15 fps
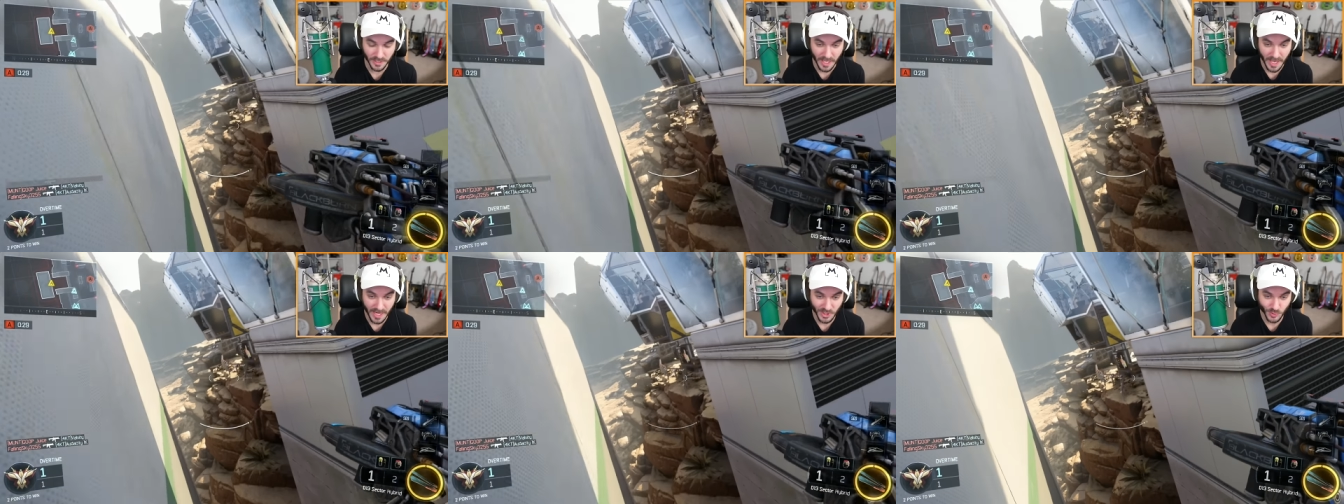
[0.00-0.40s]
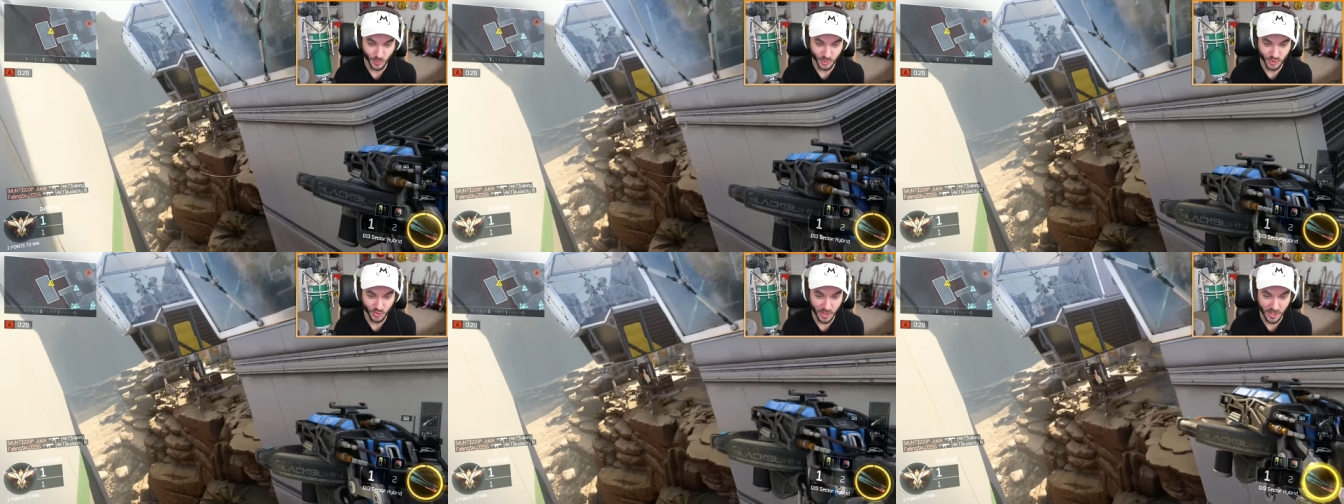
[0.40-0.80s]

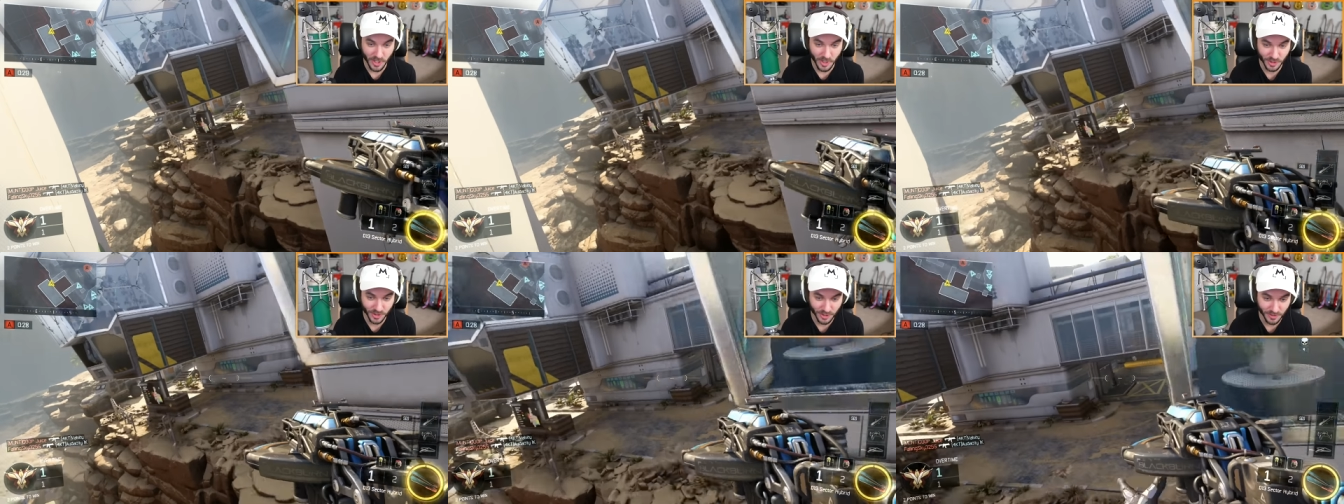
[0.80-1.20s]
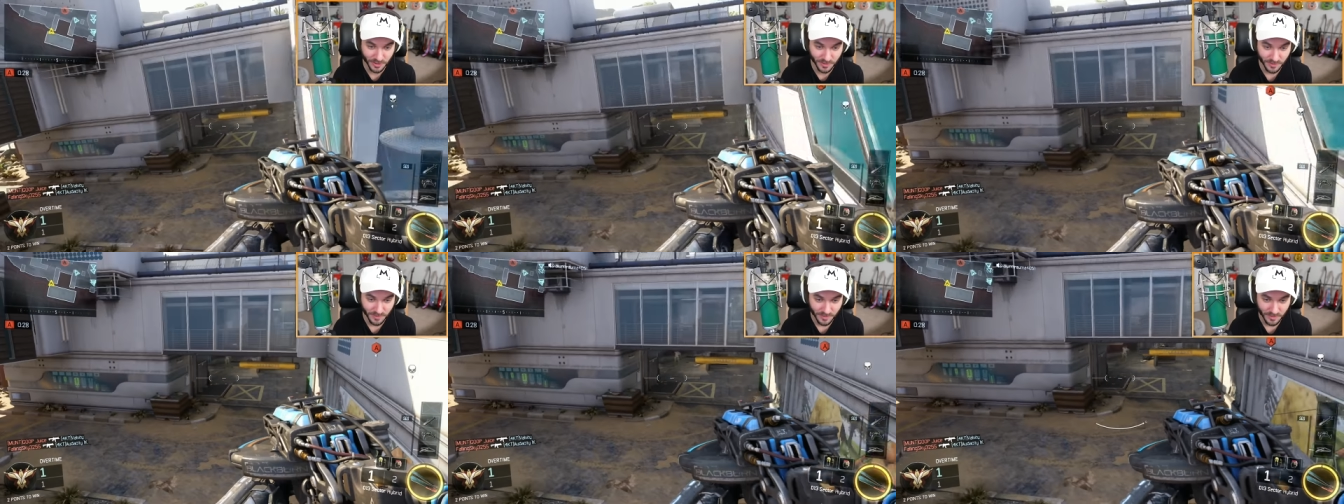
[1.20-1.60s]
actual try-hard
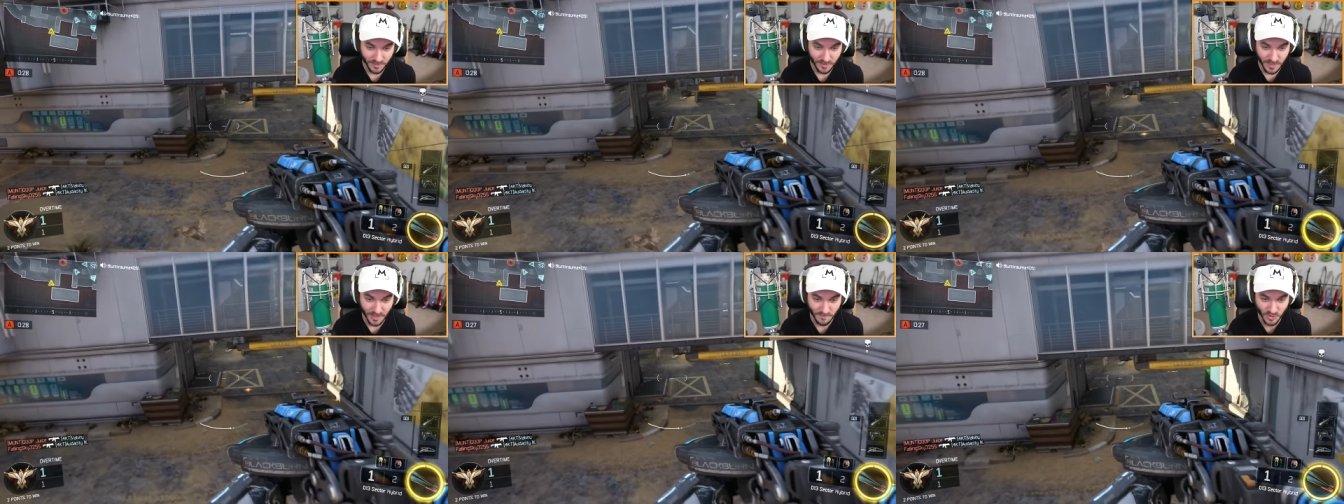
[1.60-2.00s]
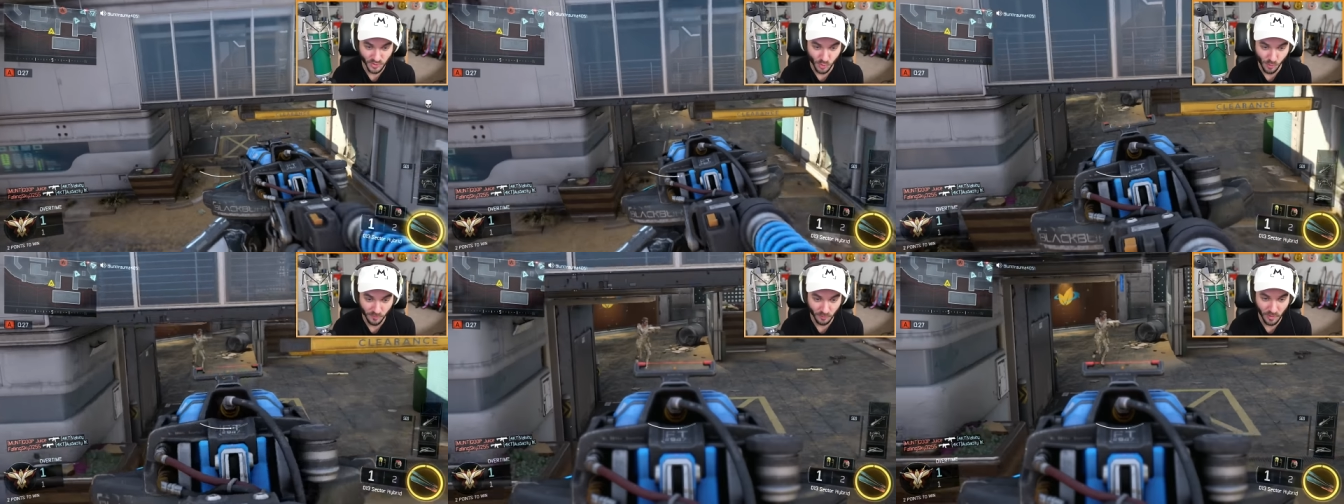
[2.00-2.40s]
gun. I'm just
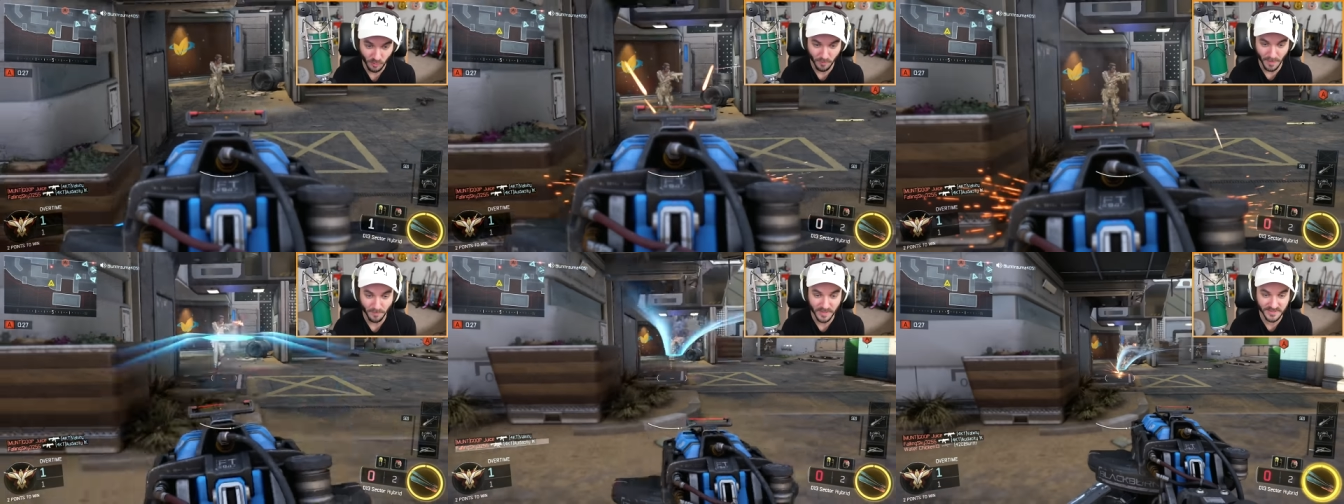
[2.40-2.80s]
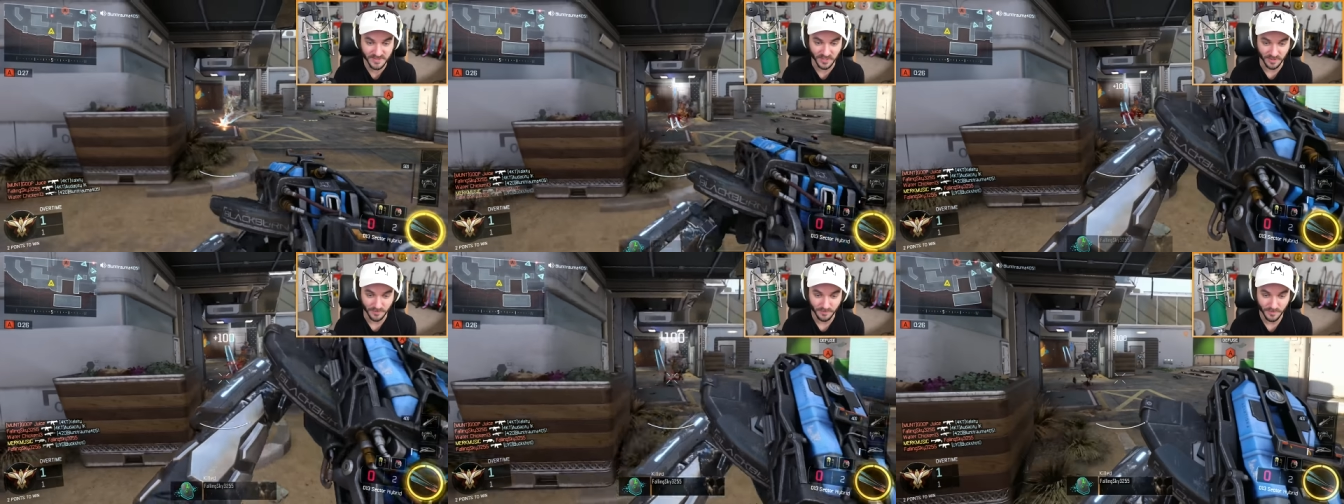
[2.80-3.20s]
goofing around with my
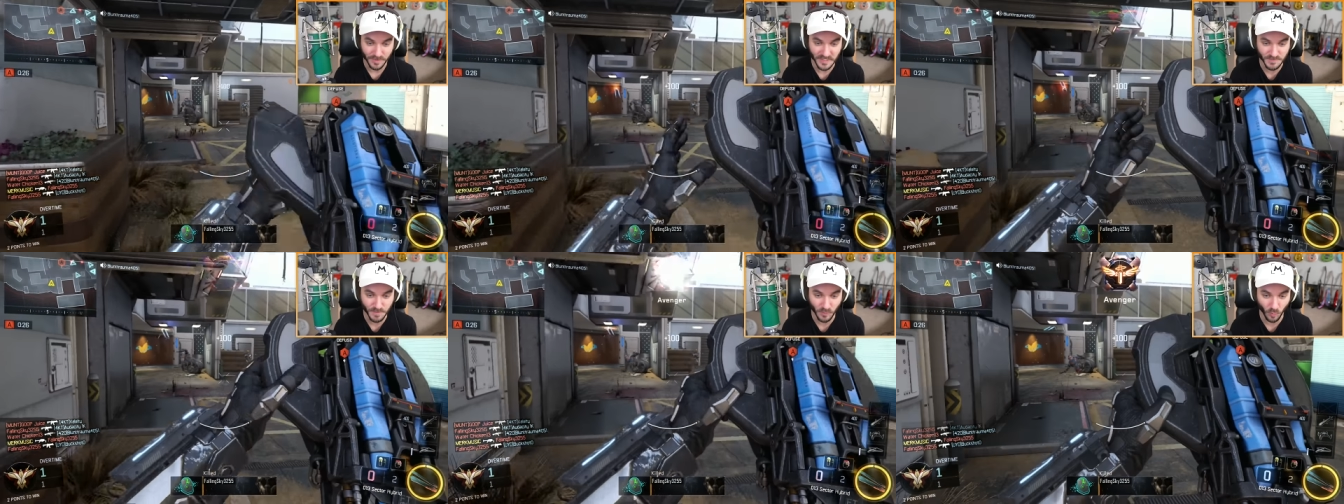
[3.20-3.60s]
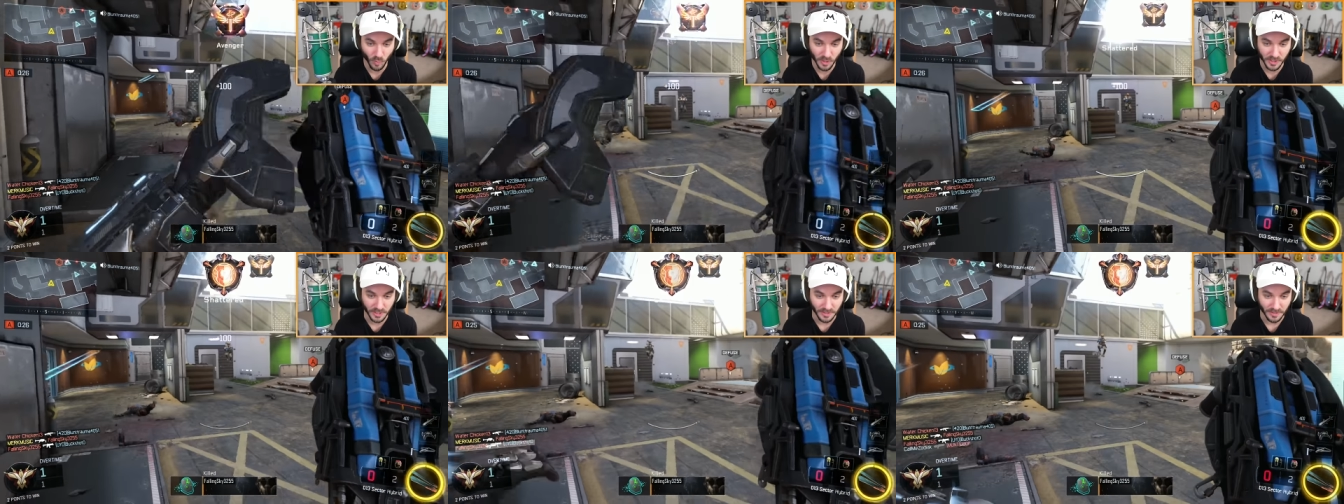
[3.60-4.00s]
pizza. It's been
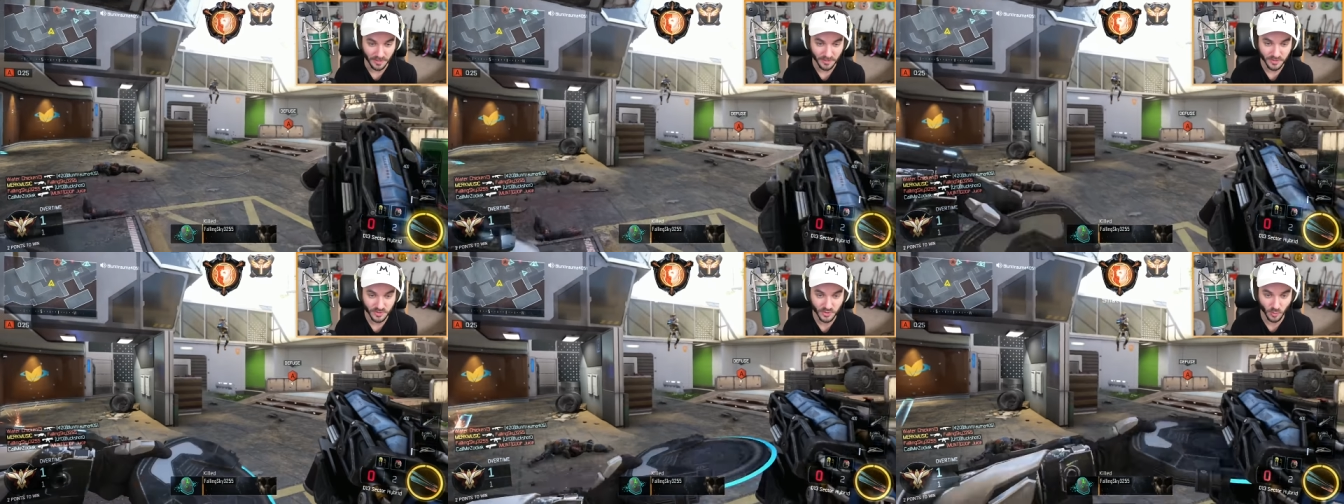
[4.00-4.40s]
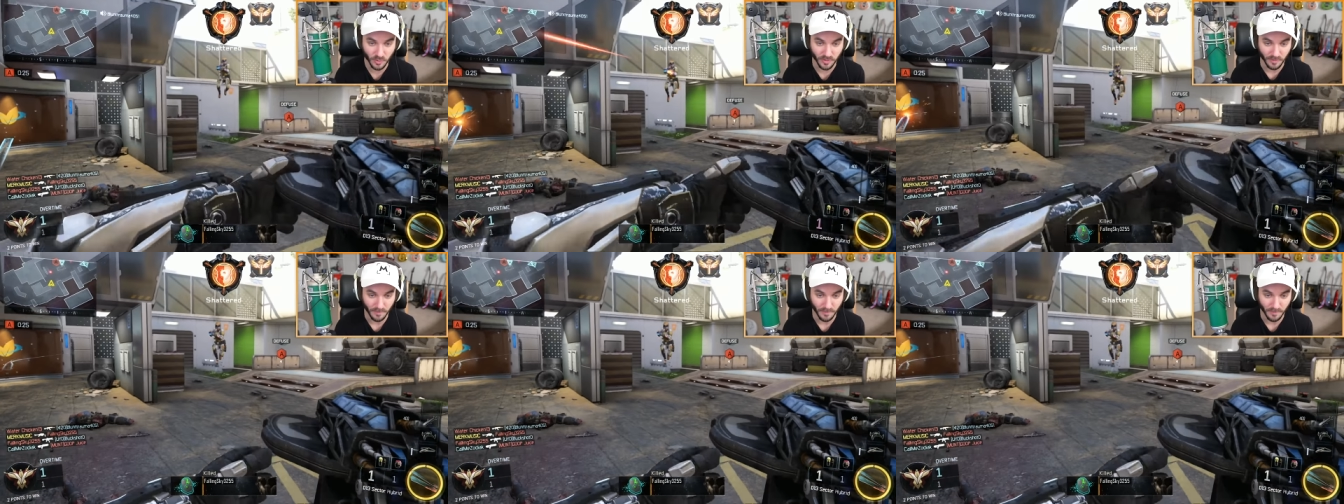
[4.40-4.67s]
working, sorta,